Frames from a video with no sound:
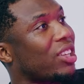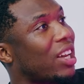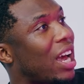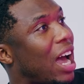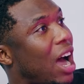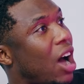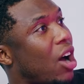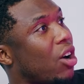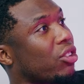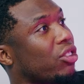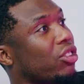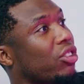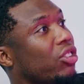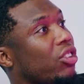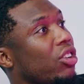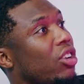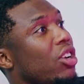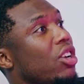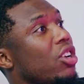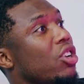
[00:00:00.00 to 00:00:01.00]

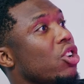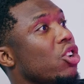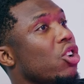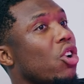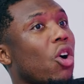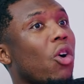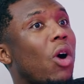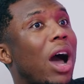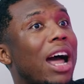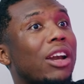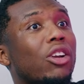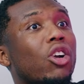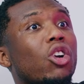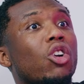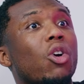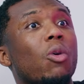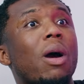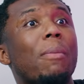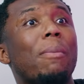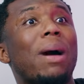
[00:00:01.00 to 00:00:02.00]
house, you know, I don't
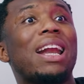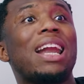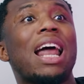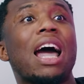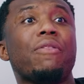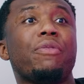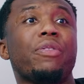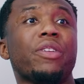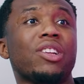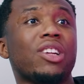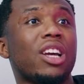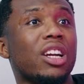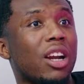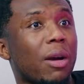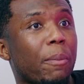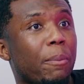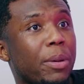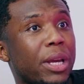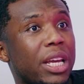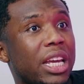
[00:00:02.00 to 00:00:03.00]
know where my life is
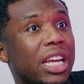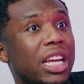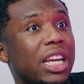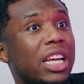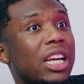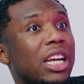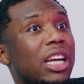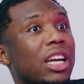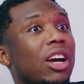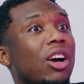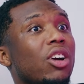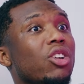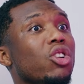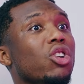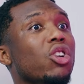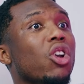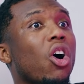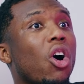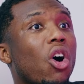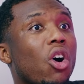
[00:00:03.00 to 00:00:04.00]
gonna be,
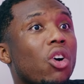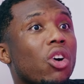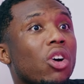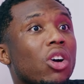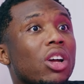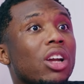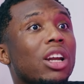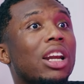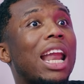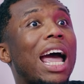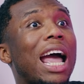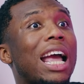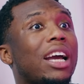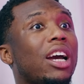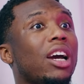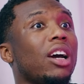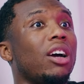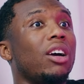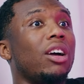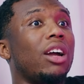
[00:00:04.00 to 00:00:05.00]
you know,
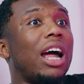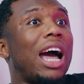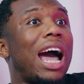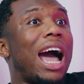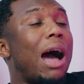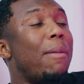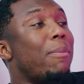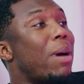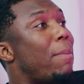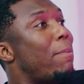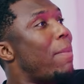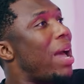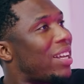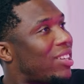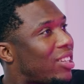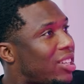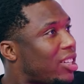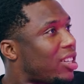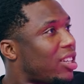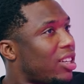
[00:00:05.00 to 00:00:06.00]
like I'm a
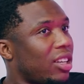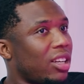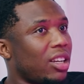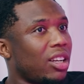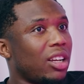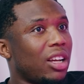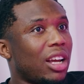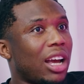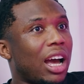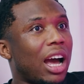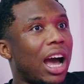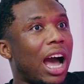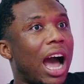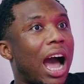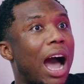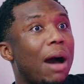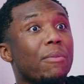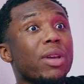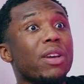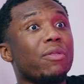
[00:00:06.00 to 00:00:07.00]
mess.
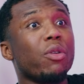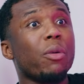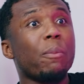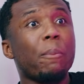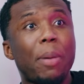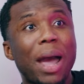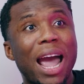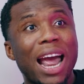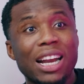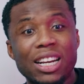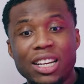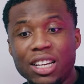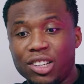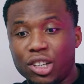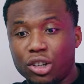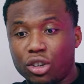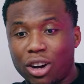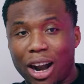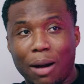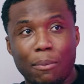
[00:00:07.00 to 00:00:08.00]
I'm even barely
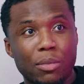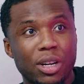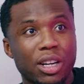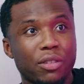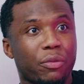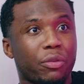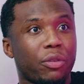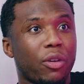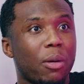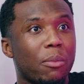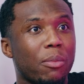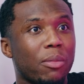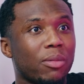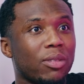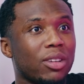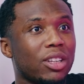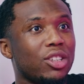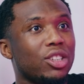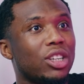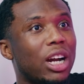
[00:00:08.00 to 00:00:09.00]
scrambling from,
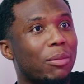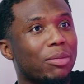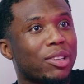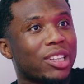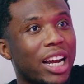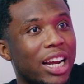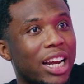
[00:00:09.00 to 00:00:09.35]
you know what I'm saying?